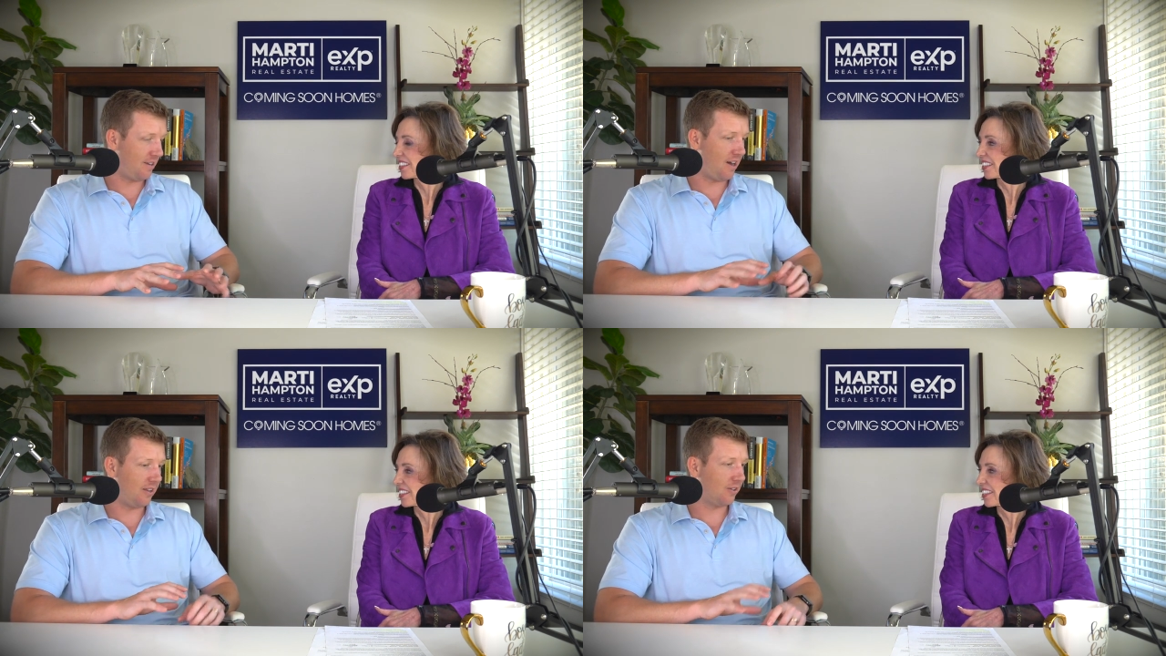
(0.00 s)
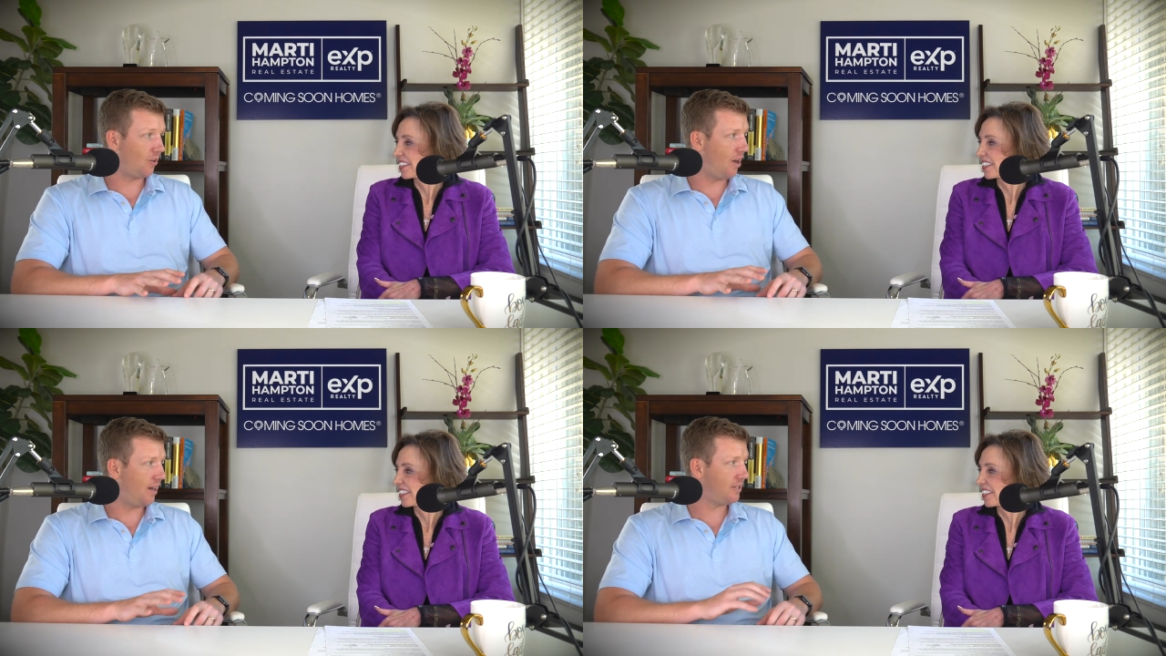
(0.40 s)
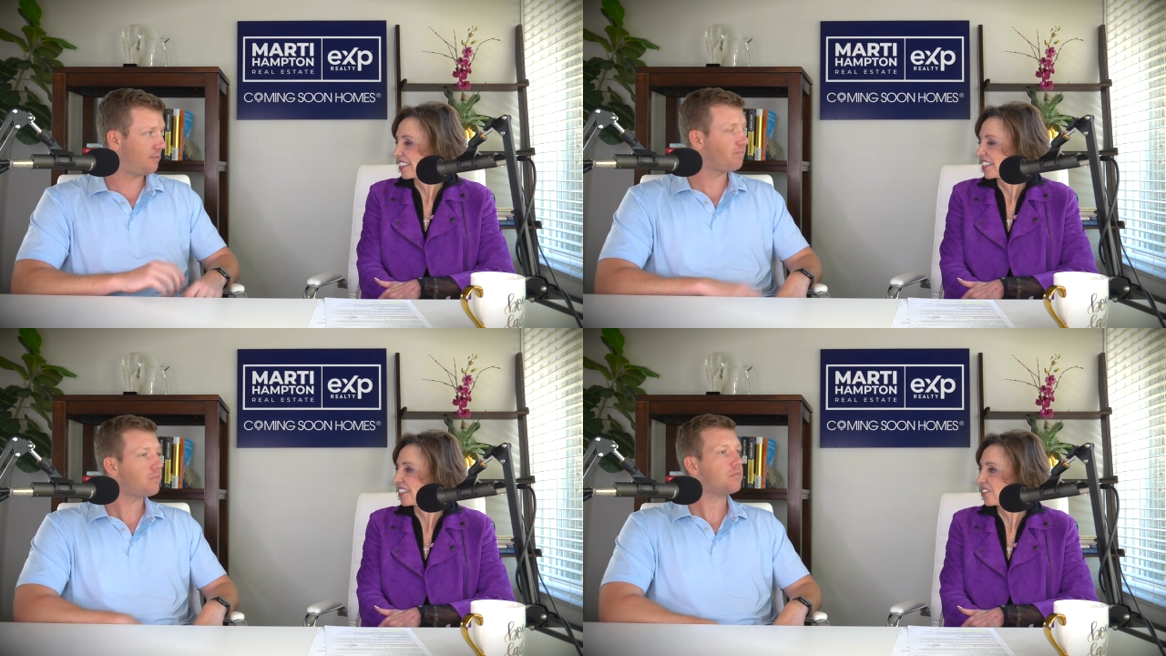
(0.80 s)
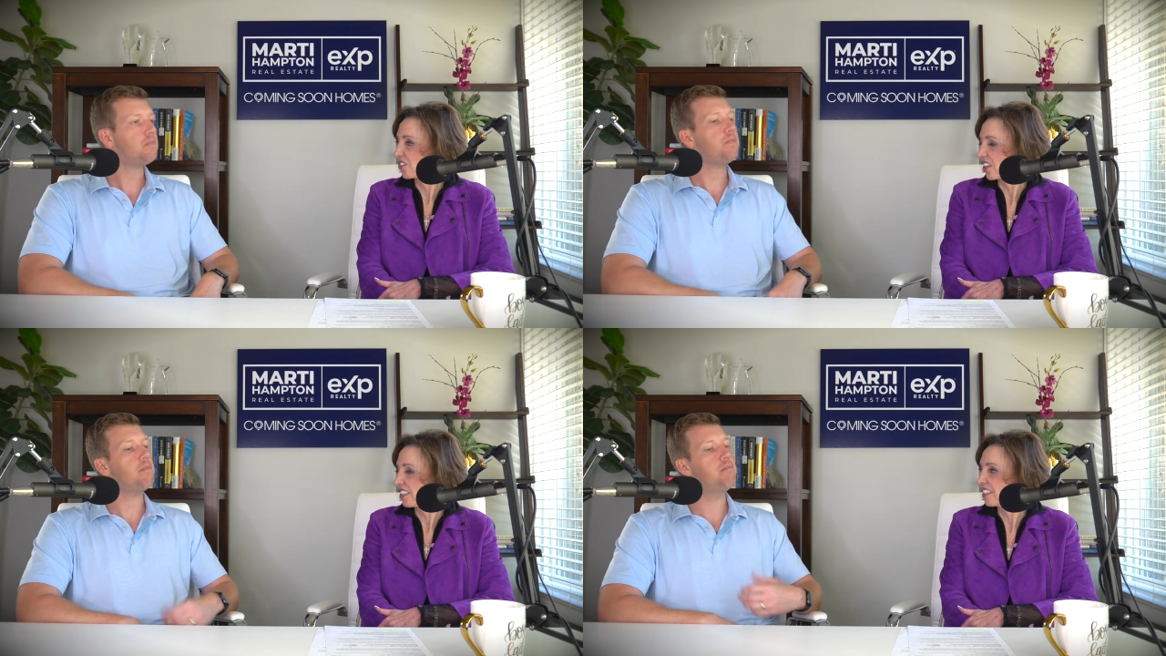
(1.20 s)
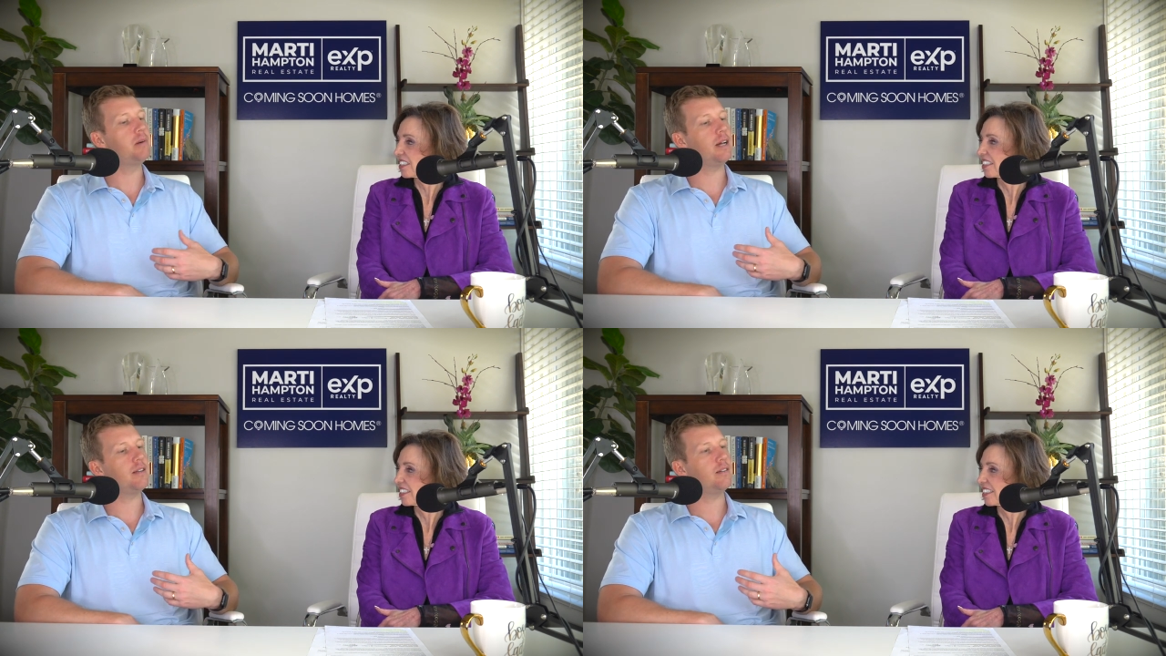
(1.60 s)
Speaker 1: dollar loss, right?
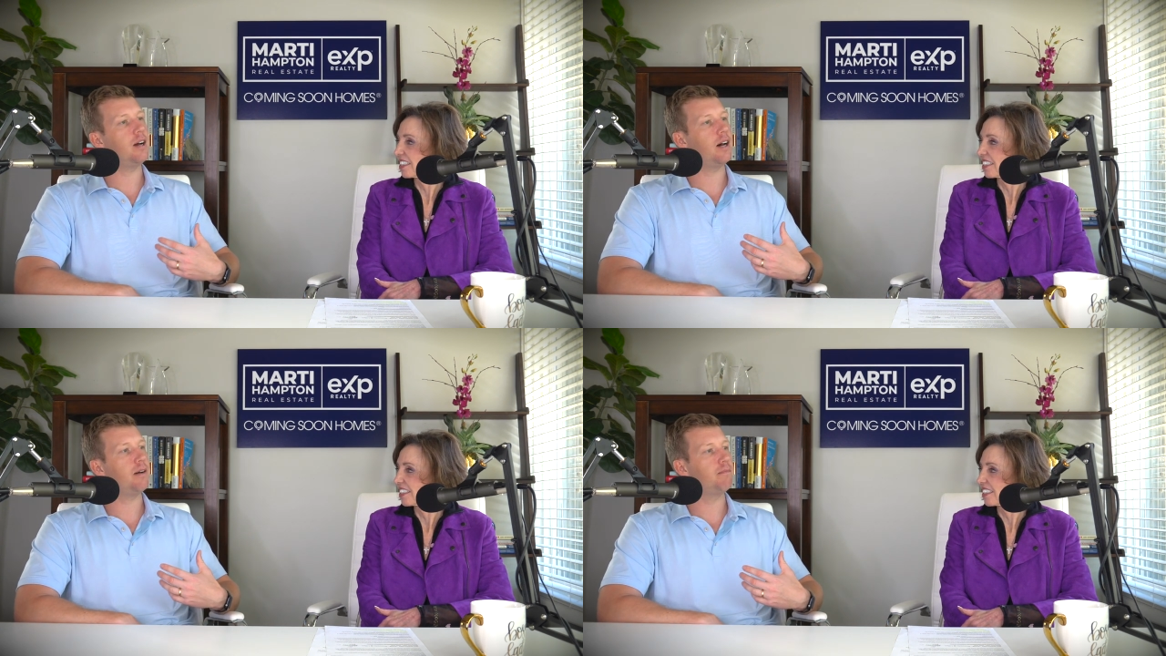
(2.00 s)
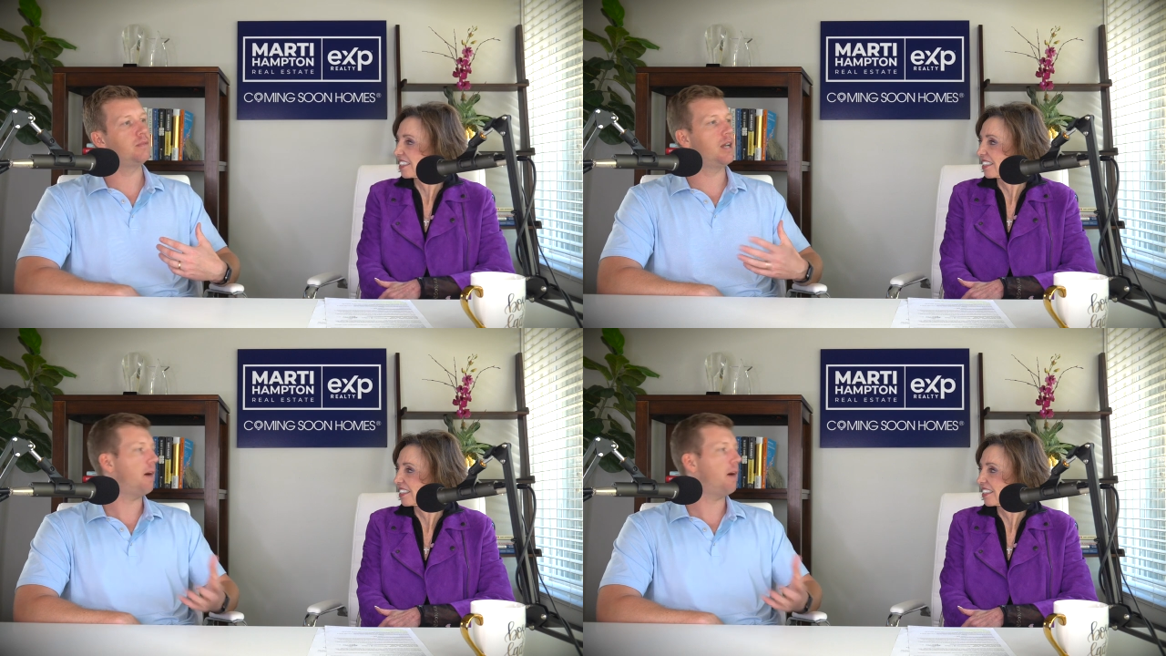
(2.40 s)
But um, not